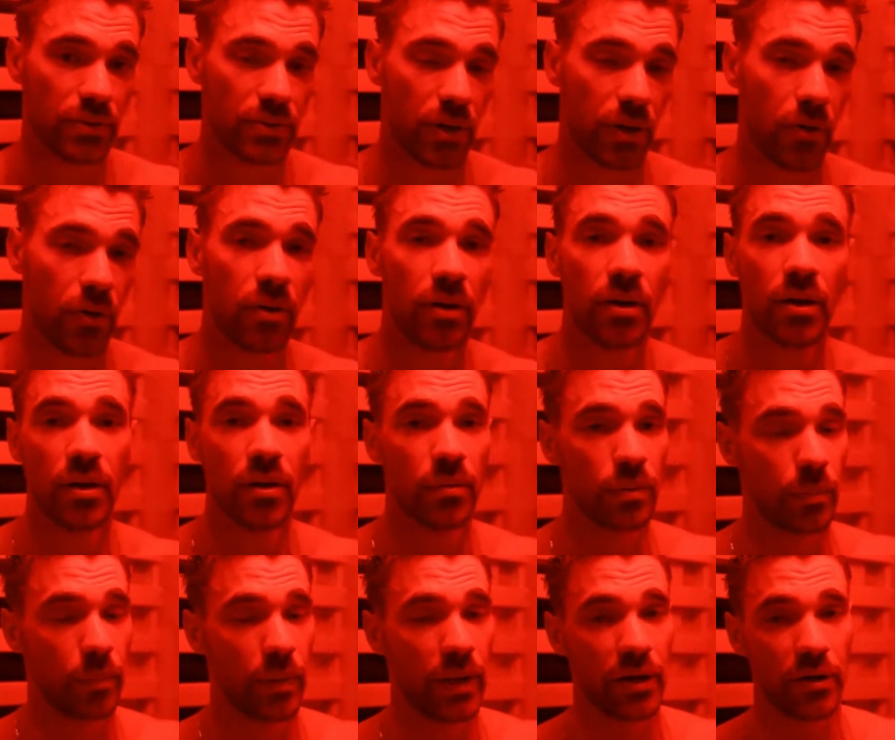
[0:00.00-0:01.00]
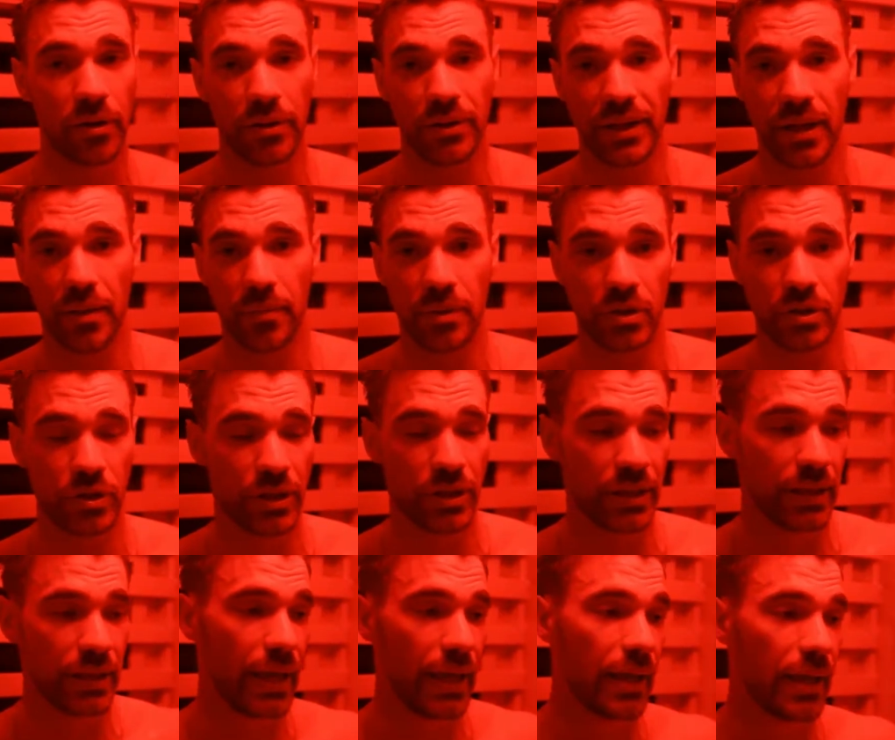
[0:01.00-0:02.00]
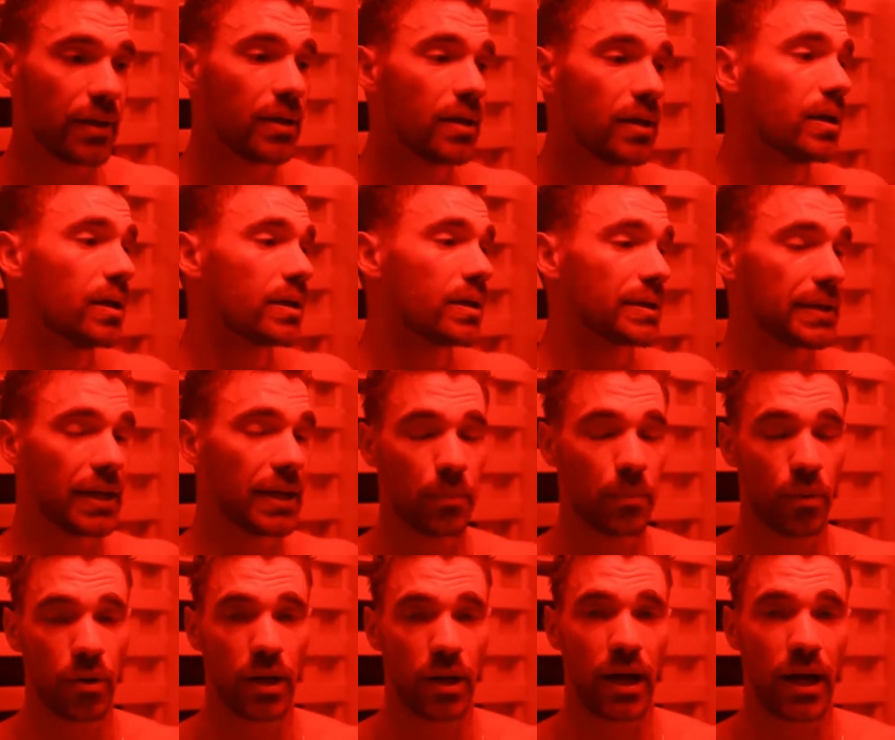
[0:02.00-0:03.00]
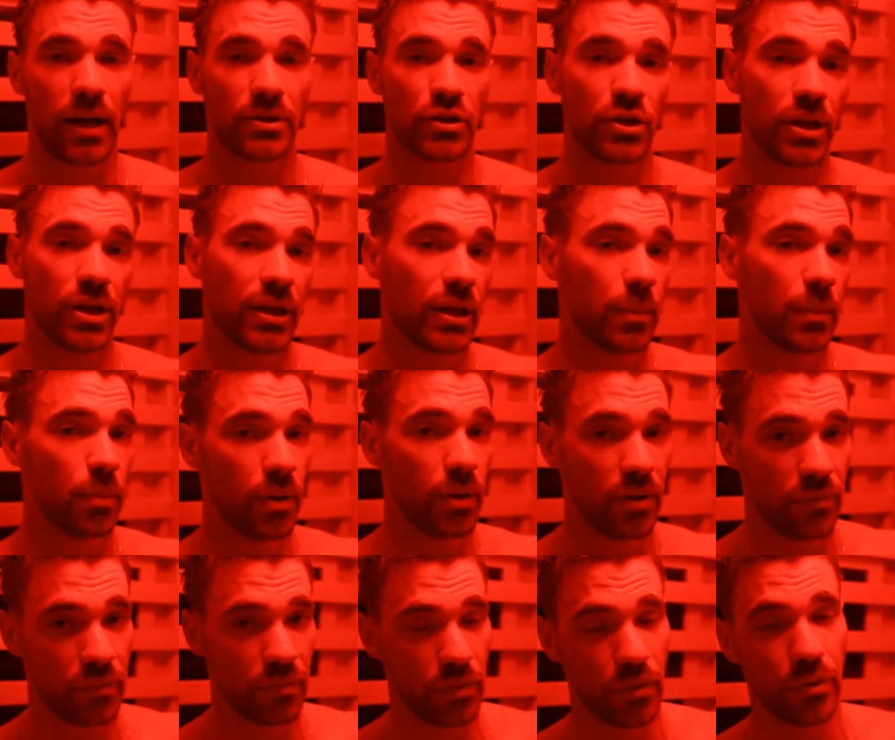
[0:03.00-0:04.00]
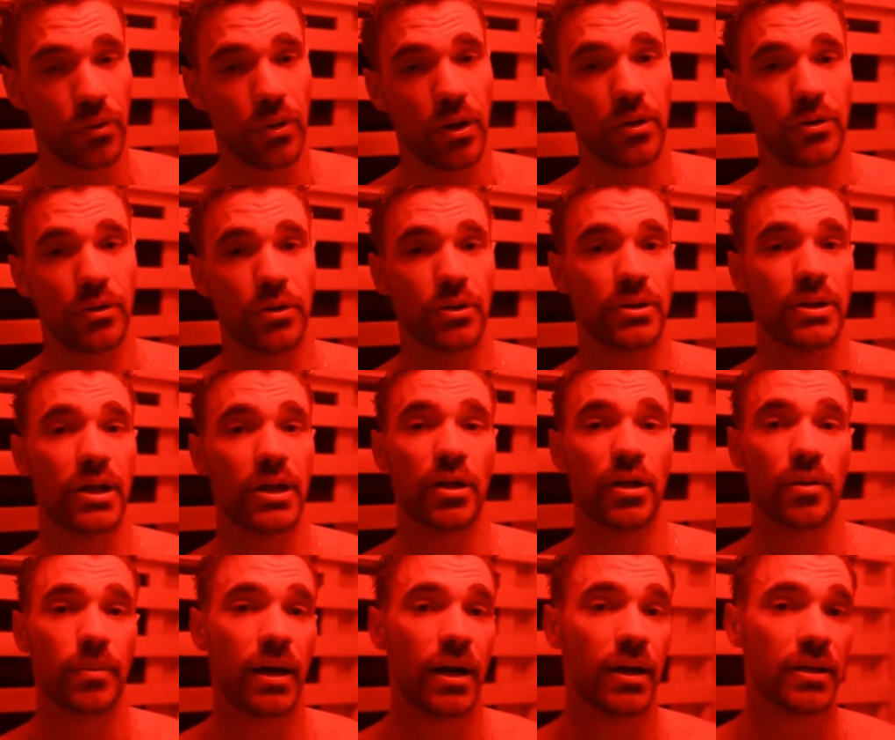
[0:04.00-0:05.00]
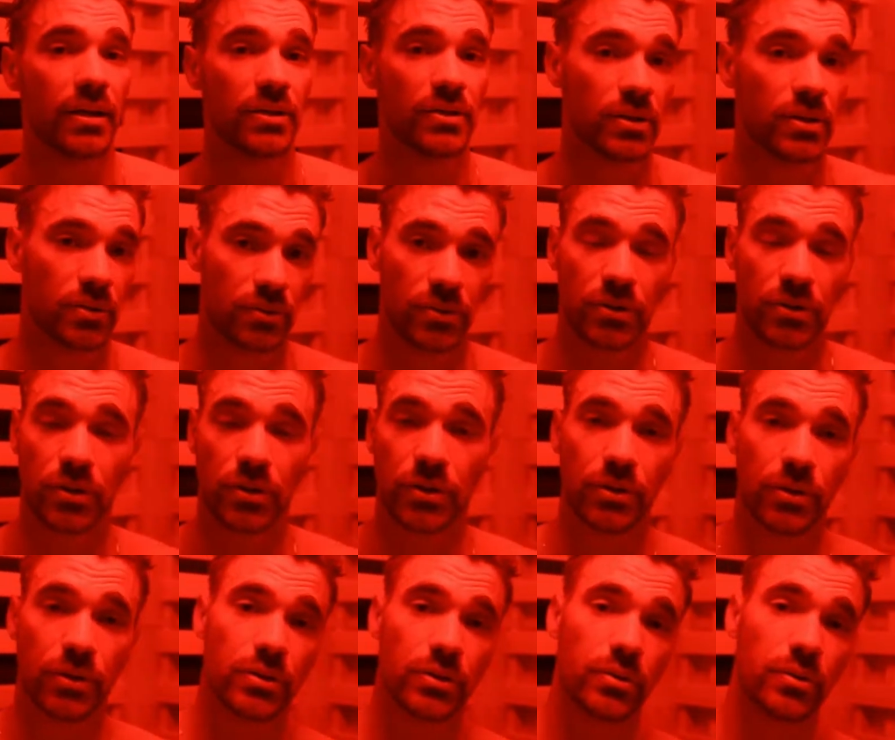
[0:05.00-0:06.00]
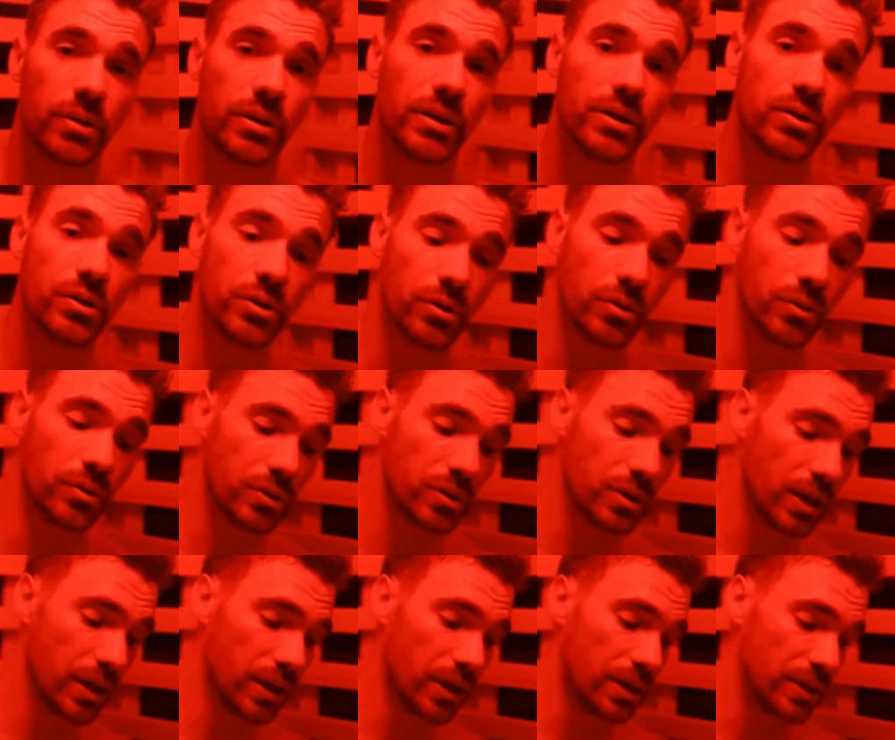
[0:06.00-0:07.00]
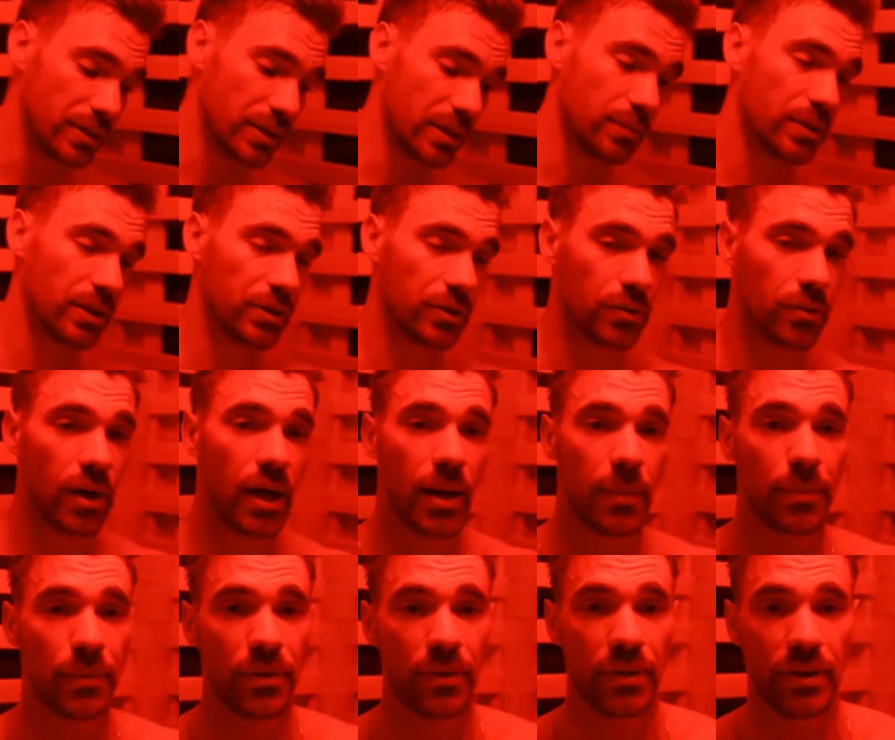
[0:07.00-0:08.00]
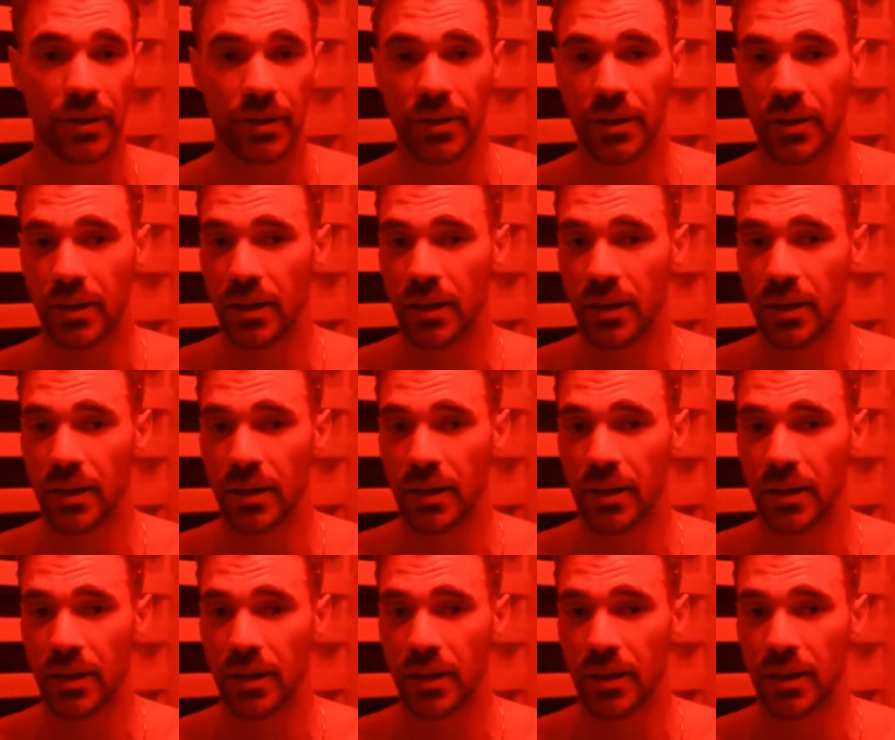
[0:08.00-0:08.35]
So repairing damaged DNA, getting more oxygenated blood flow throughout your entire body. So circulatory issues, same thing, neuropathy,